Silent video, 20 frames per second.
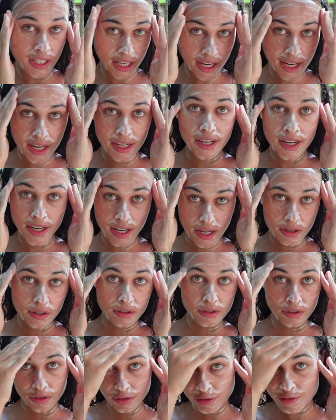can get
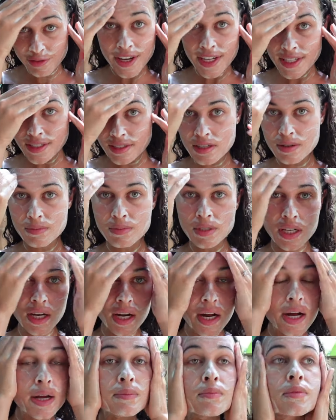on your face
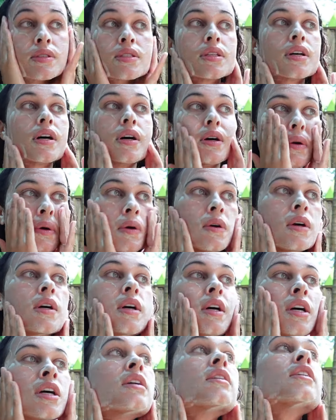sometimes so
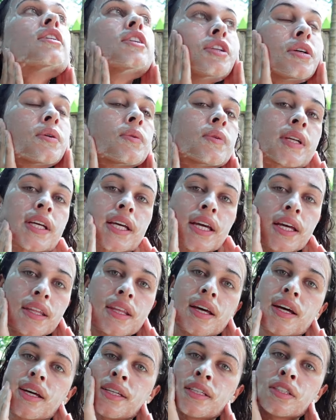you don't want to get
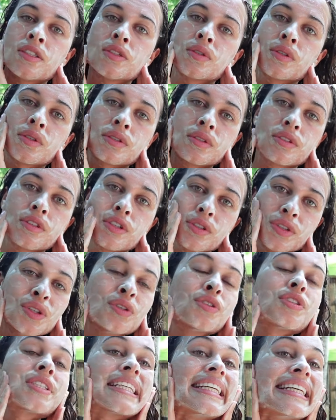that in your, your
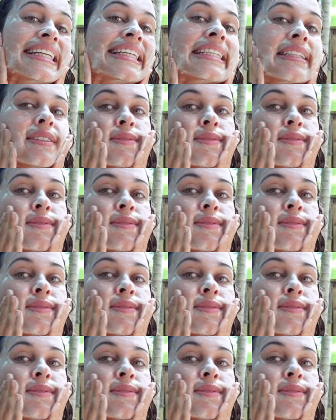skin.